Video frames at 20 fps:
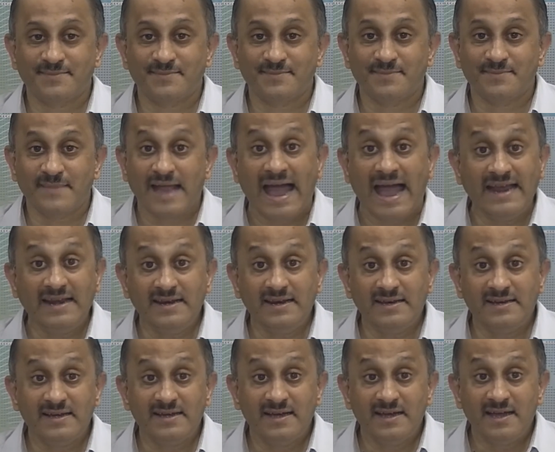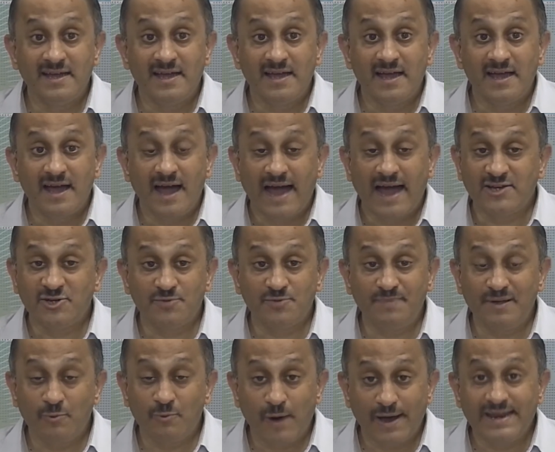And I should
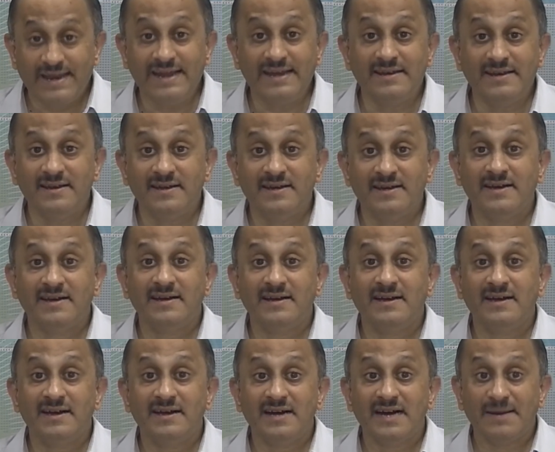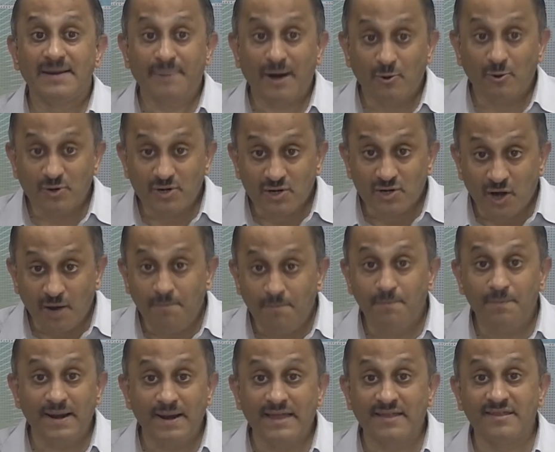be worried about
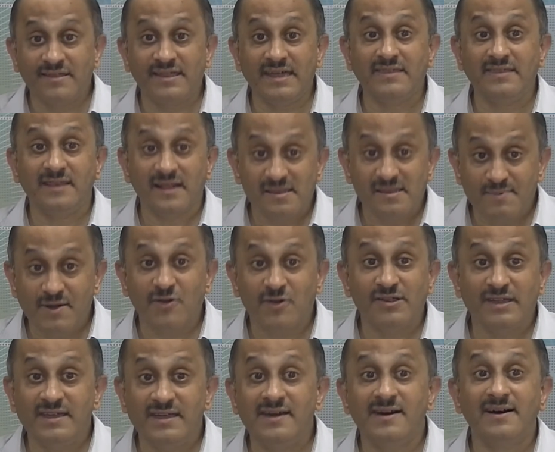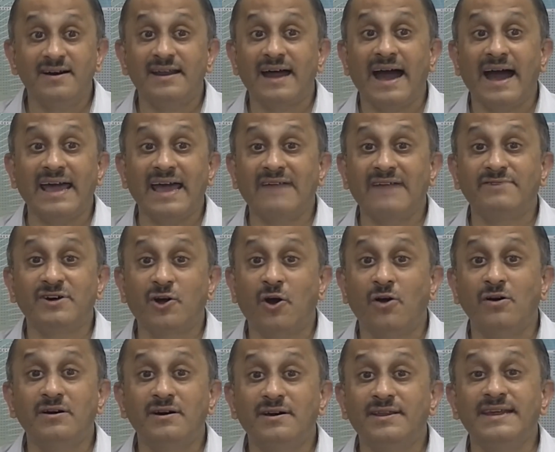complex signals because here I have a
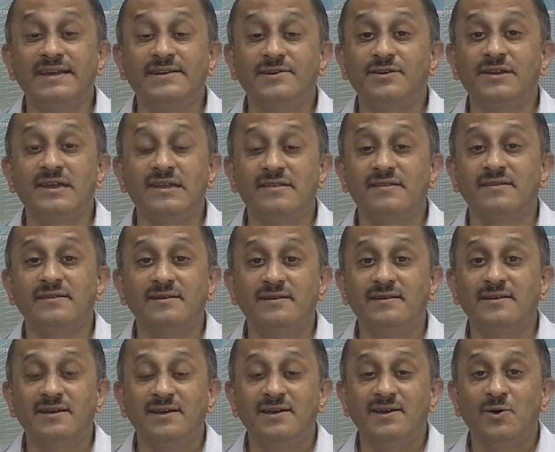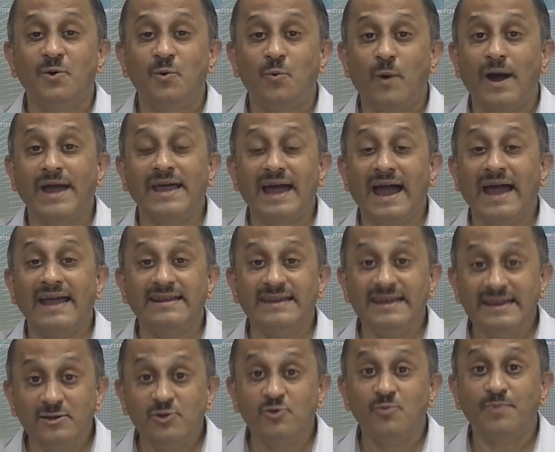concrete reason why I
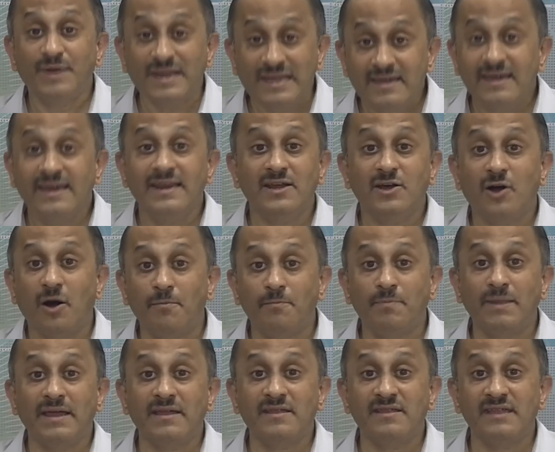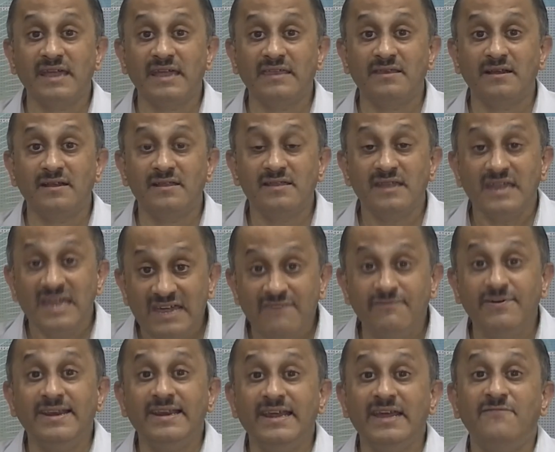need to bring in complex signals
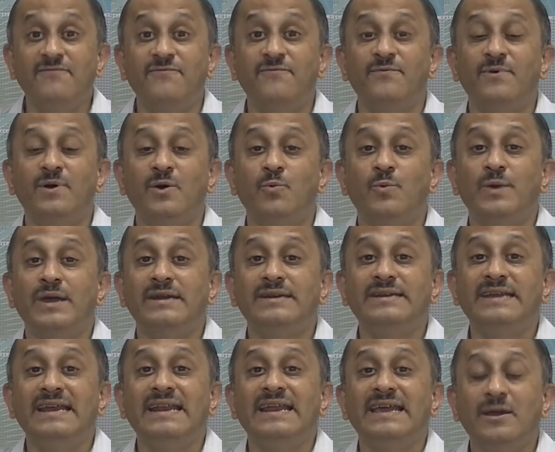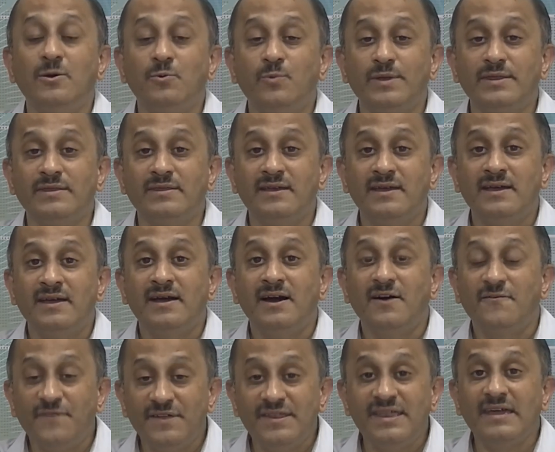even if we are dealing with a
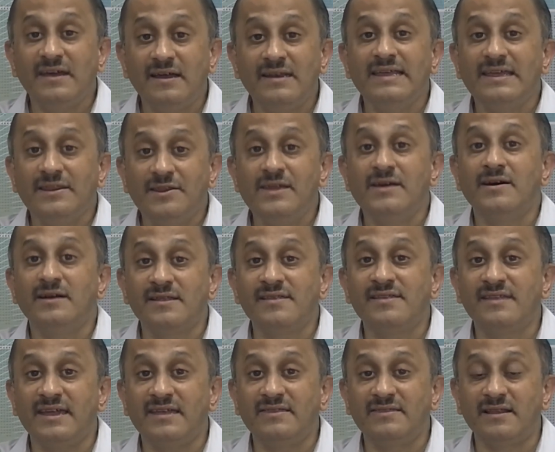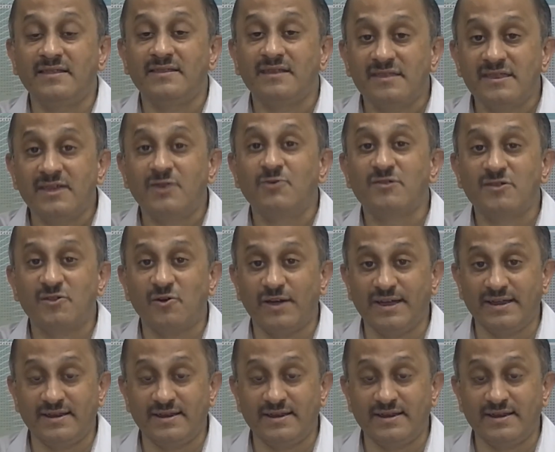physically real signal, the sinusoid.